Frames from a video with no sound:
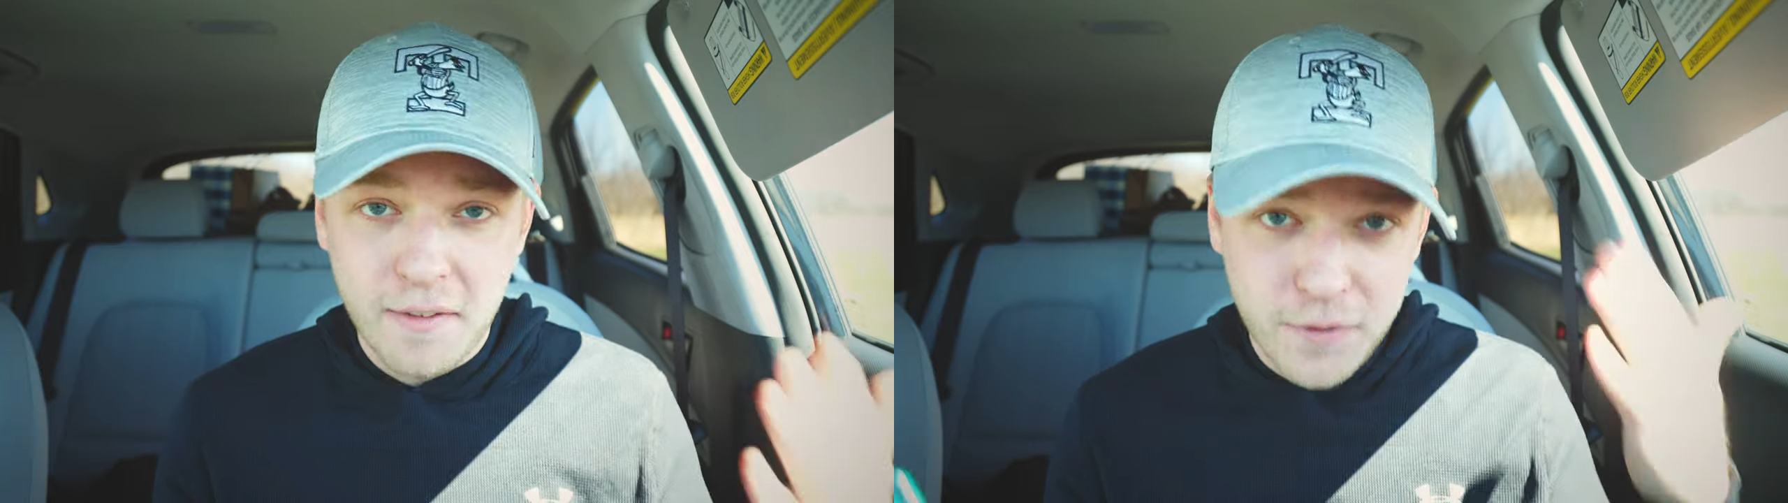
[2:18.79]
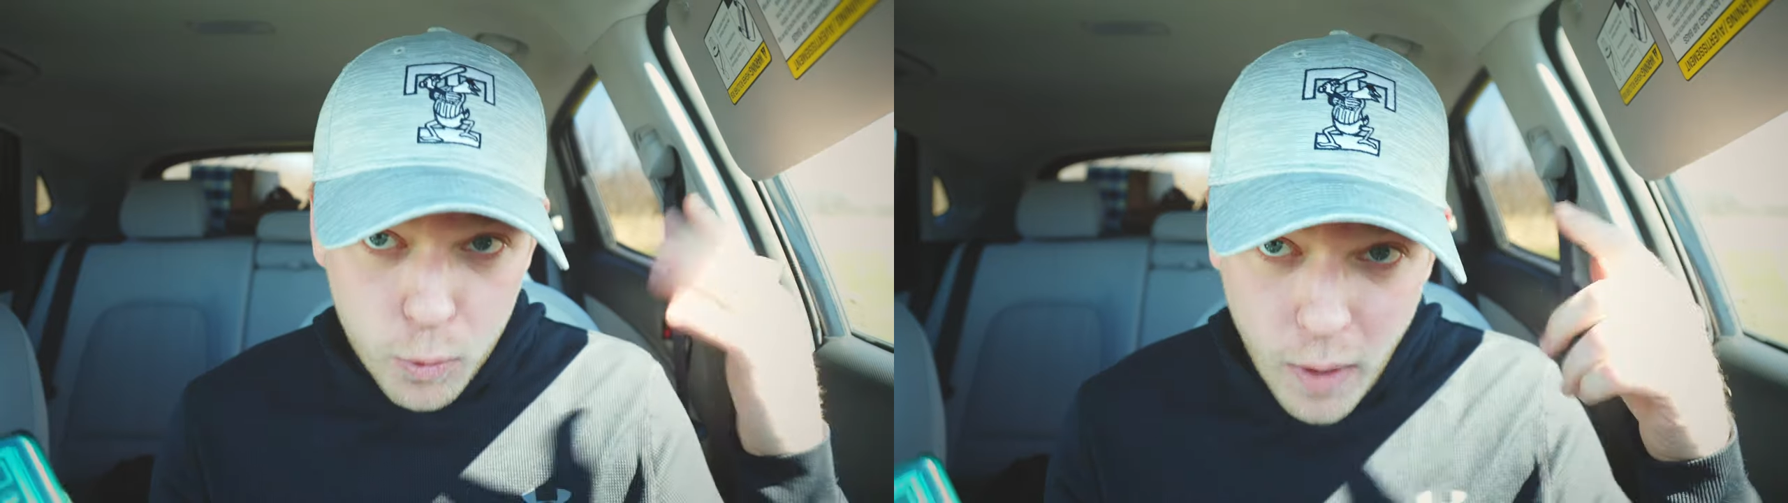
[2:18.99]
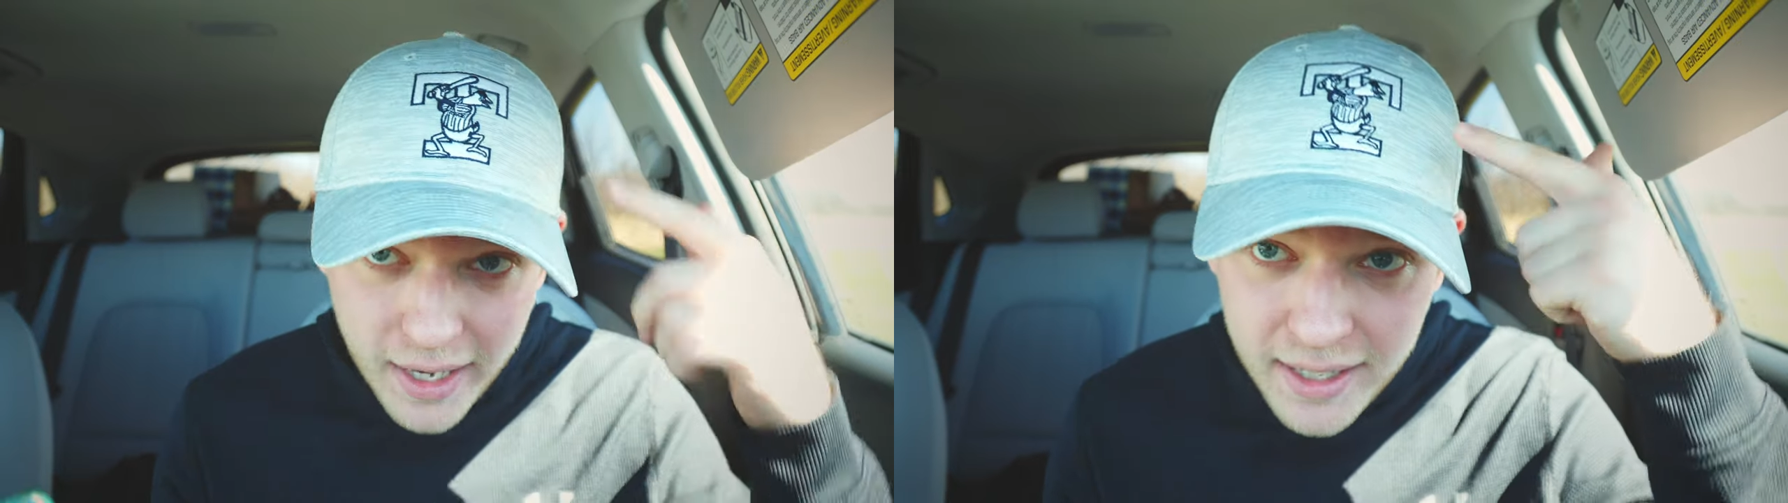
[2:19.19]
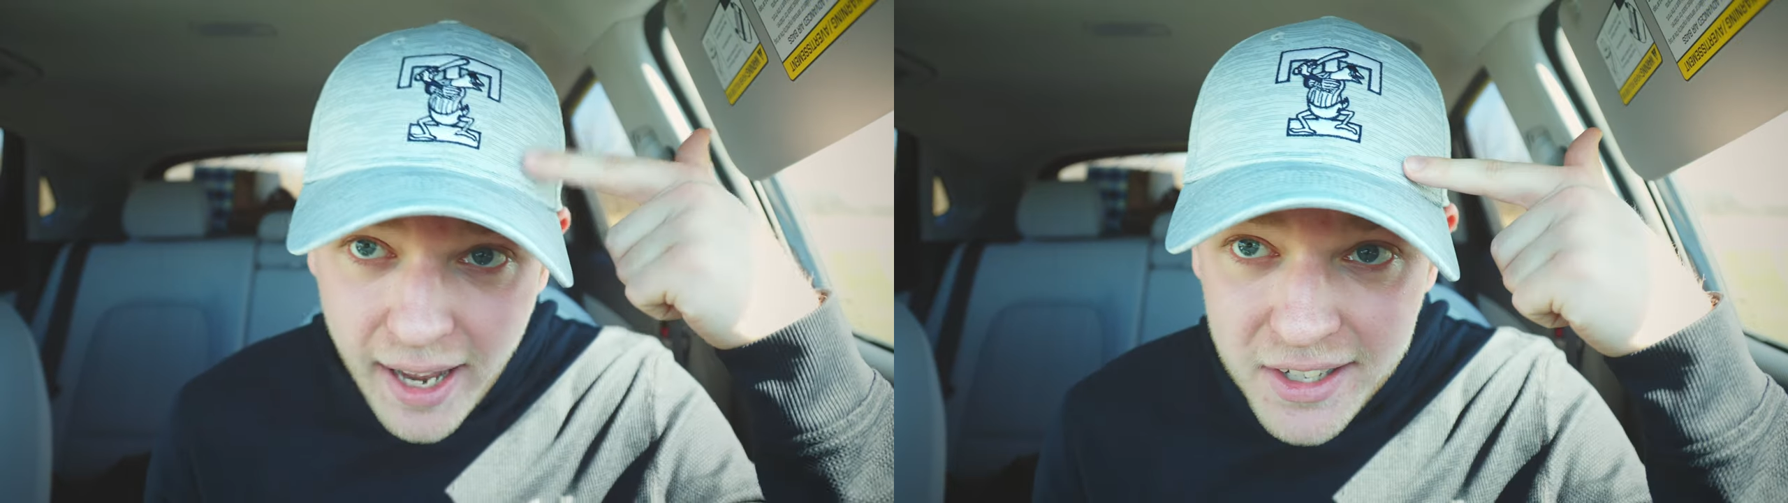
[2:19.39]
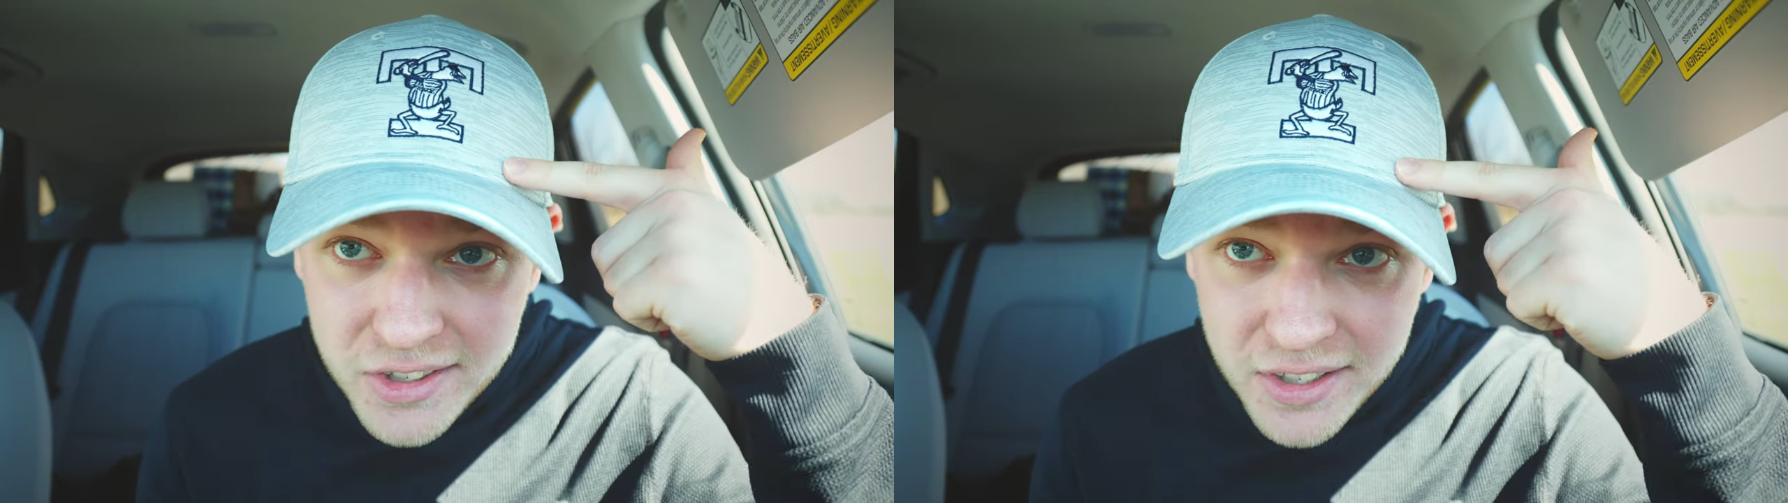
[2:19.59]
If you
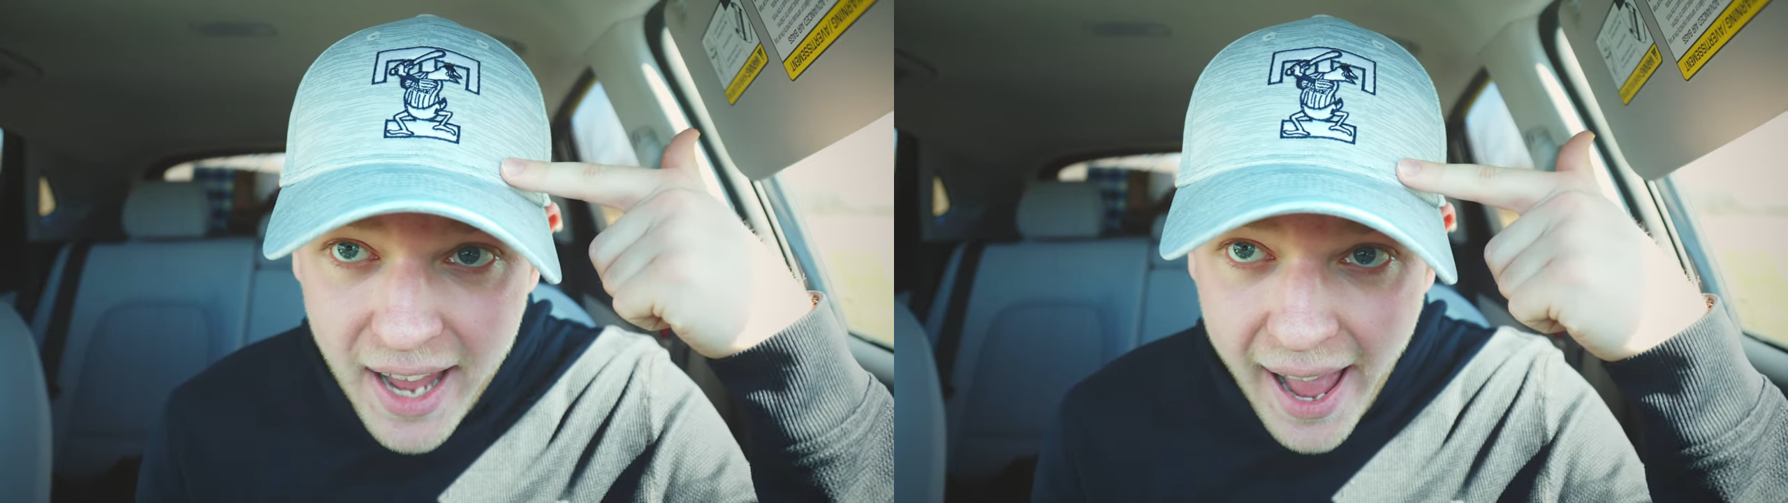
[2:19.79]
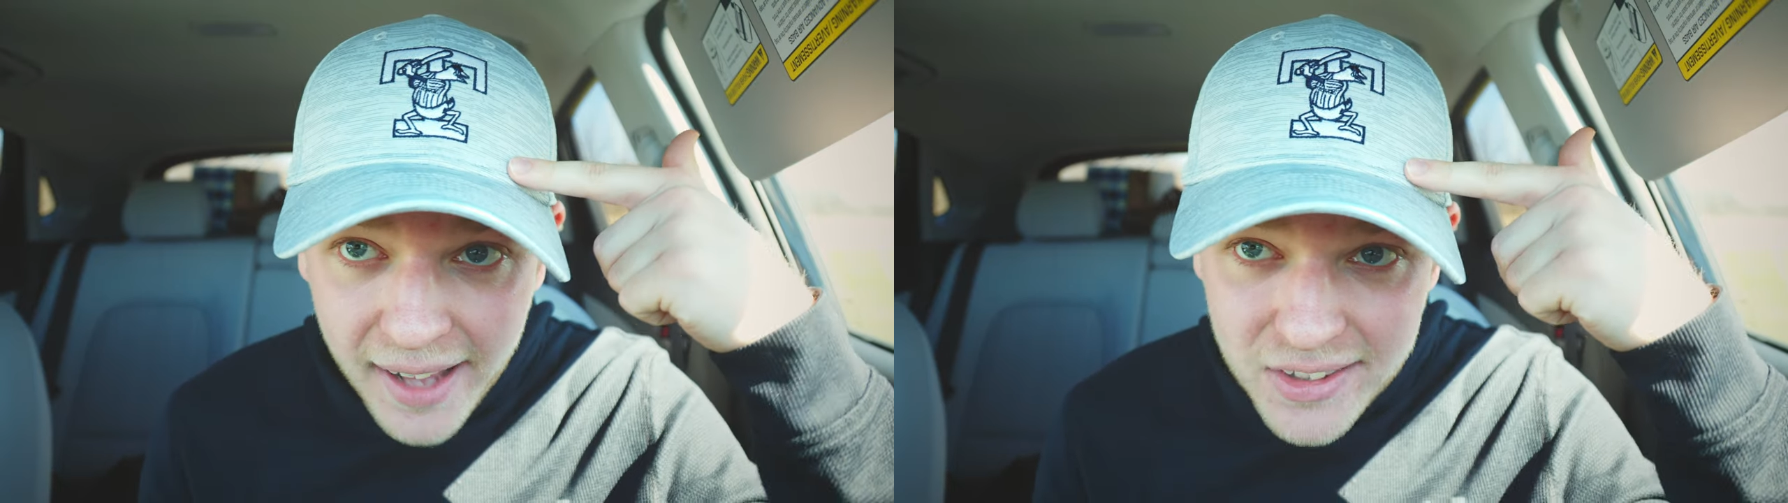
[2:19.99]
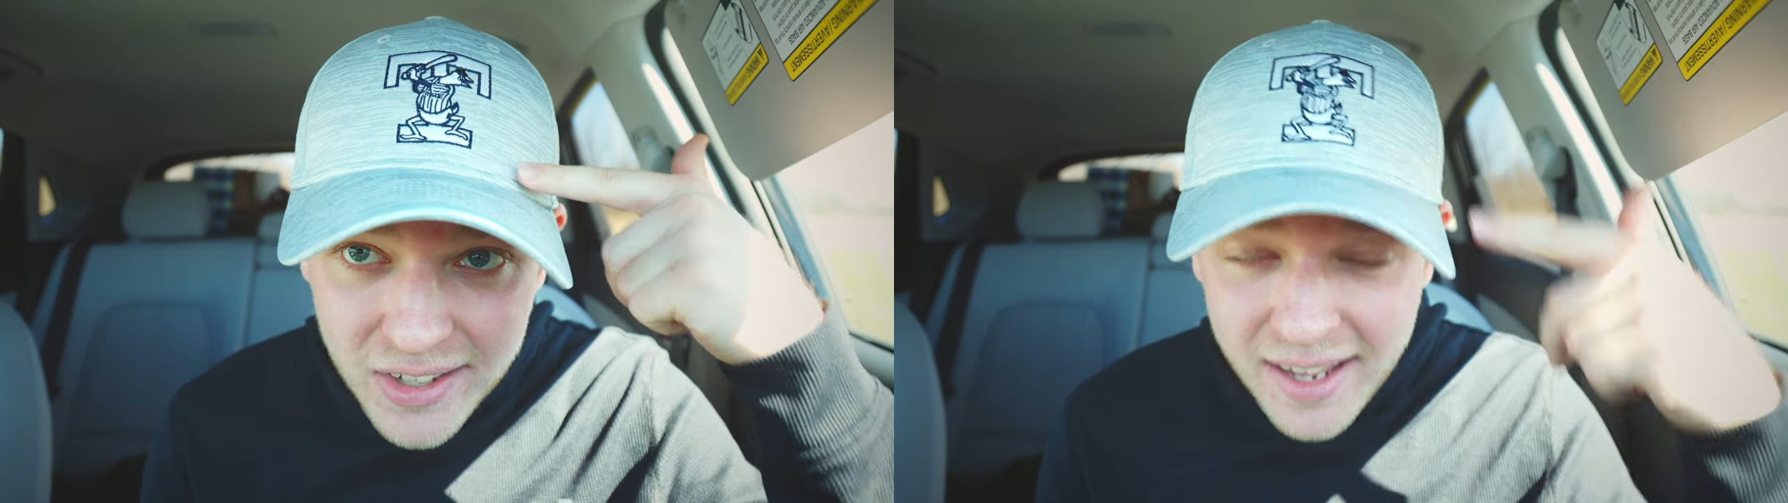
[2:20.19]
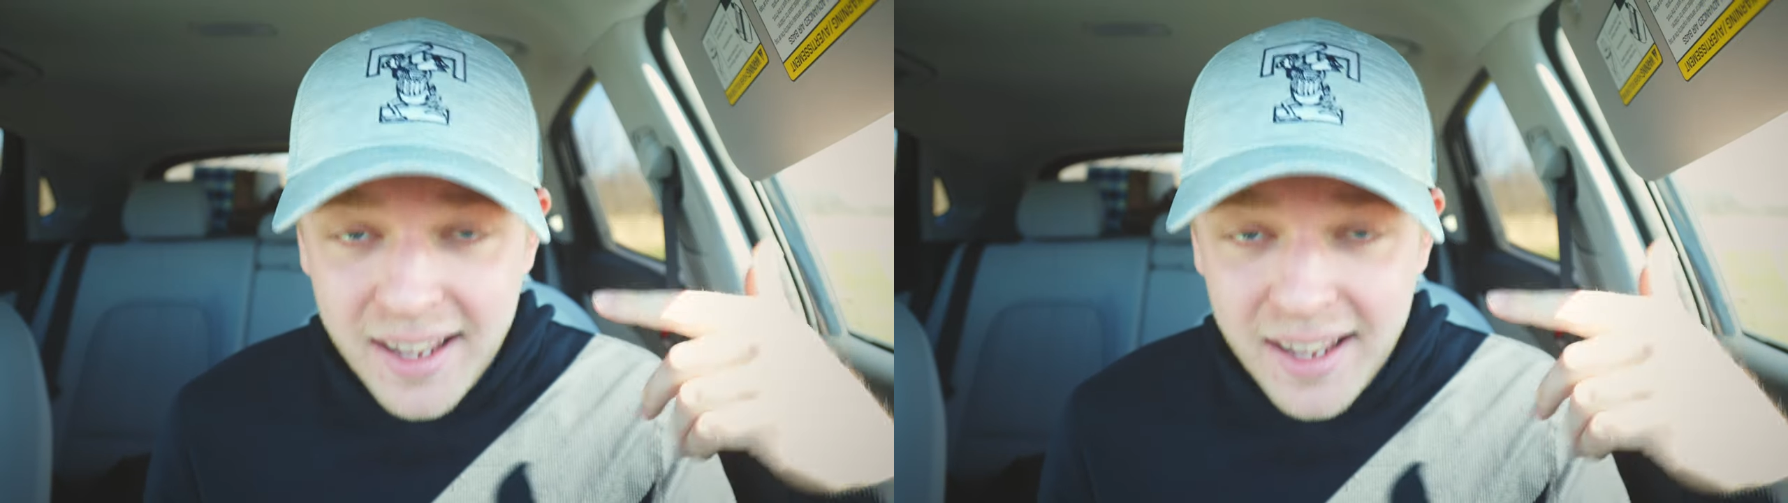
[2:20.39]
recognize this hat,